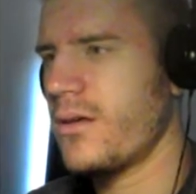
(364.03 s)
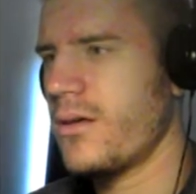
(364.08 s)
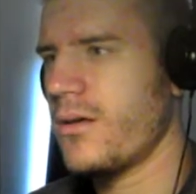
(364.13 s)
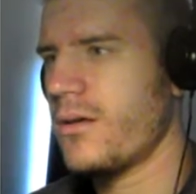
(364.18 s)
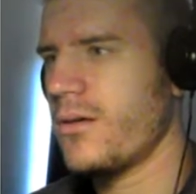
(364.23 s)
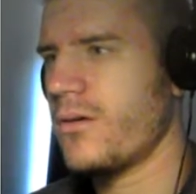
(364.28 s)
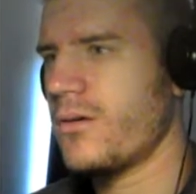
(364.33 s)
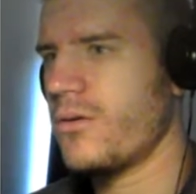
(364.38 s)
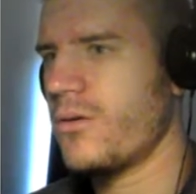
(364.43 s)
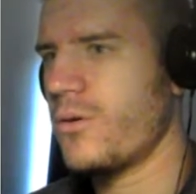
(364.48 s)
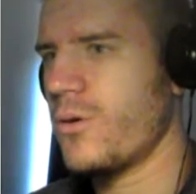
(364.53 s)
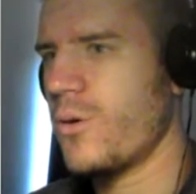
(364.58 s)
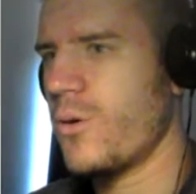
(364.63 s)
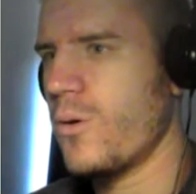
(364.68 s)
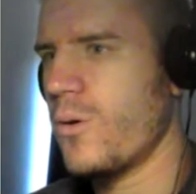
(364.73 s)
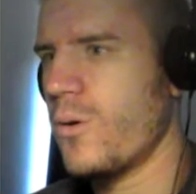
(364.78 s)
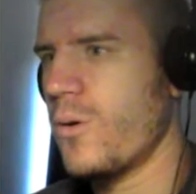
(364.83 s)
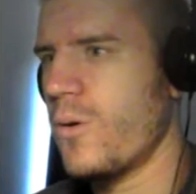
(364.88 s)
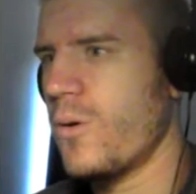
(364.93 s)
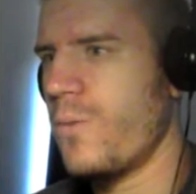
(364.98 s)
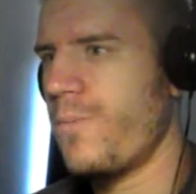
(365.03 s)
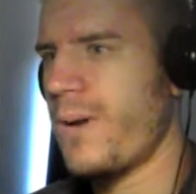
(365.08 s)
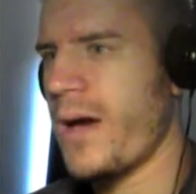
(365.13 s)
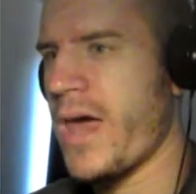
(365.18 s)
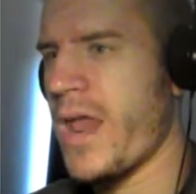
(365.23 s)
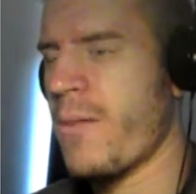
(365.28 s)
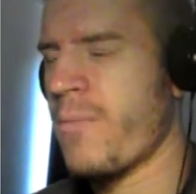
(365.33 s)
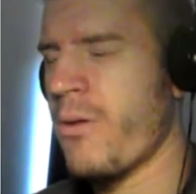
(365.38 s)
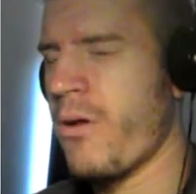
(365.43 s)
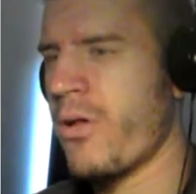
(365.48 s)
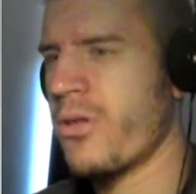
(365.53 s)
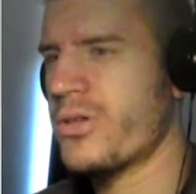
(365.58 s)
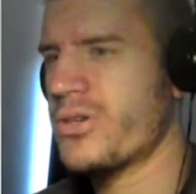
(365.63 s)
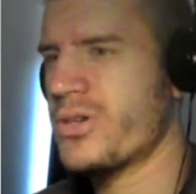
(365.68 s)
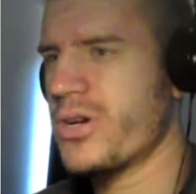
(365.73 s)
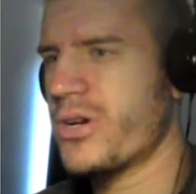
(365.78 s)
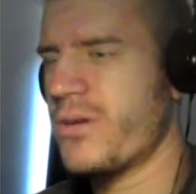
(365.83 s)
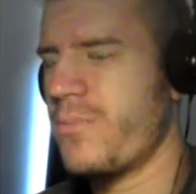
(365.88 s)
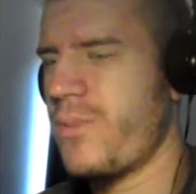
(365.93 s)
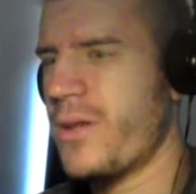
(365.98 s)
Oh, but I'm not sure
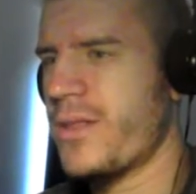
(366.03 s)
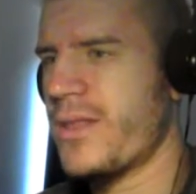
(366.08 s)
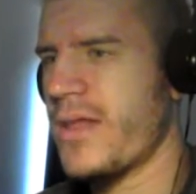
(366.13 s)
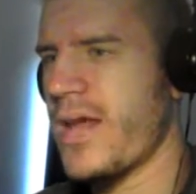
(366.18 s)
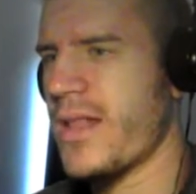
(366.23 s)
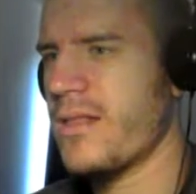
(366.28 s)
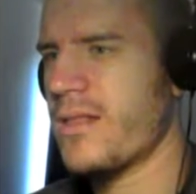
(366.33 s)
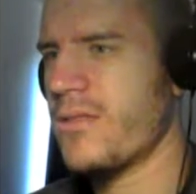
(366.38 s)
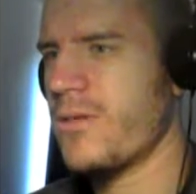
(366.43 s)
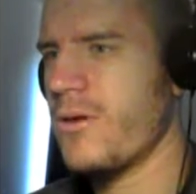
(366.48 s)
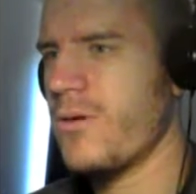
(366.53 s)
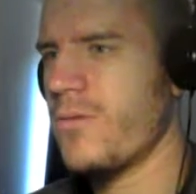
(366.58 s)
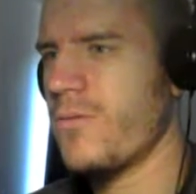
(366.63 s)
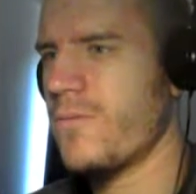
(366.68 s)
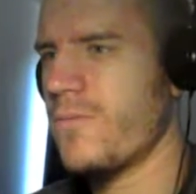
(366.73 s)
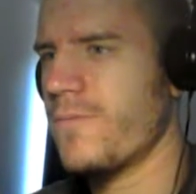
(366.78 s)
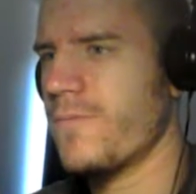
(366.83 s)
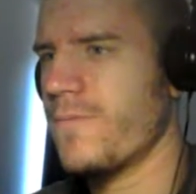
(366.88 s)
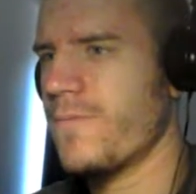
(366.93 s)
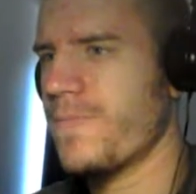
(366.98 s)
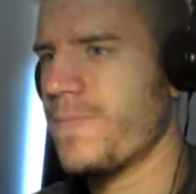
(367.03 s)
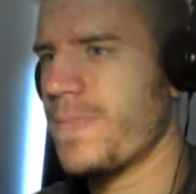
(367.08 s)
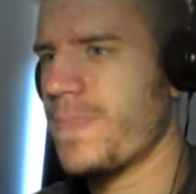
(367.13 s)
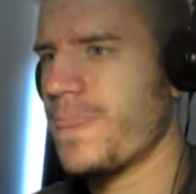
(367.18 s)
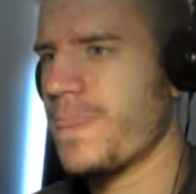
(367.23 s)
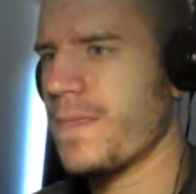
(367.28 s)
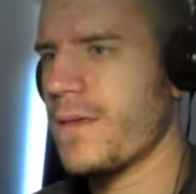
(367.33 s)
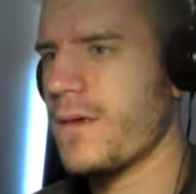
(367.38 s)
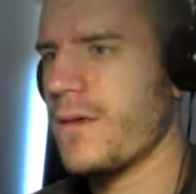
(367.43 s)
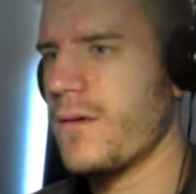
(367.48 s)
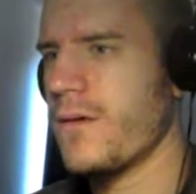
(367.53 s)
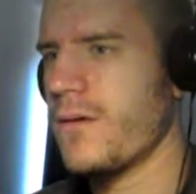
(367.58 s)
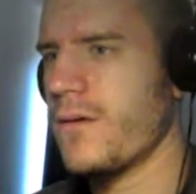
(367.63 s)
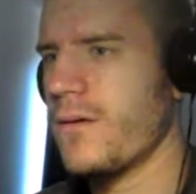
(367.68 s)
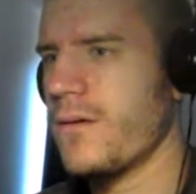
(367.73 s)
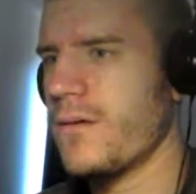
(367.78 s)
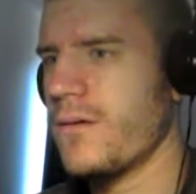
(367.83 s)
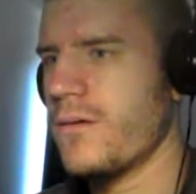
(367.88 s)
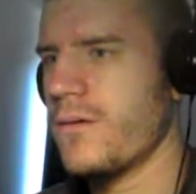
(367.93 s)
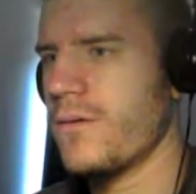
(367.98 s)
about that though.
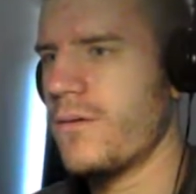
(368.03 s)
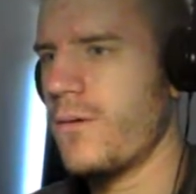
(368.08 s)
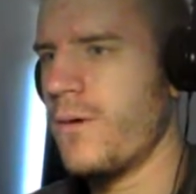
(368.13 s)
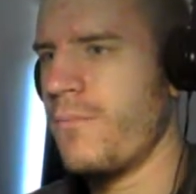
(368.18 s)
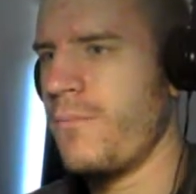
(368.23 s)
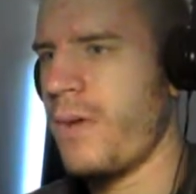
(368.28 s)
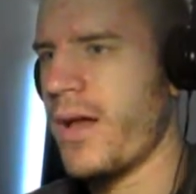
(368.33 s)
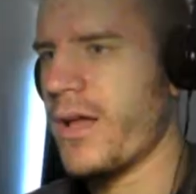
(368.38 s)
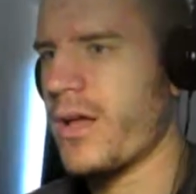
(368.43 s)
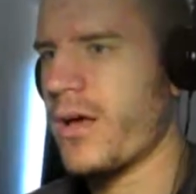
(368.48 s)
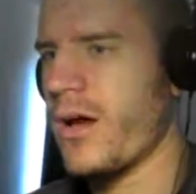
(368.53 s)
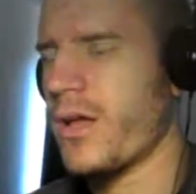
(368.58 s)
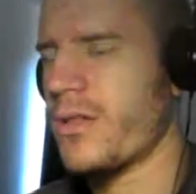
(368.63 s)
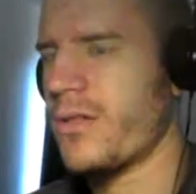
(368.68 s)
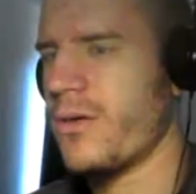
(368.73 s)
Oh my god, oh my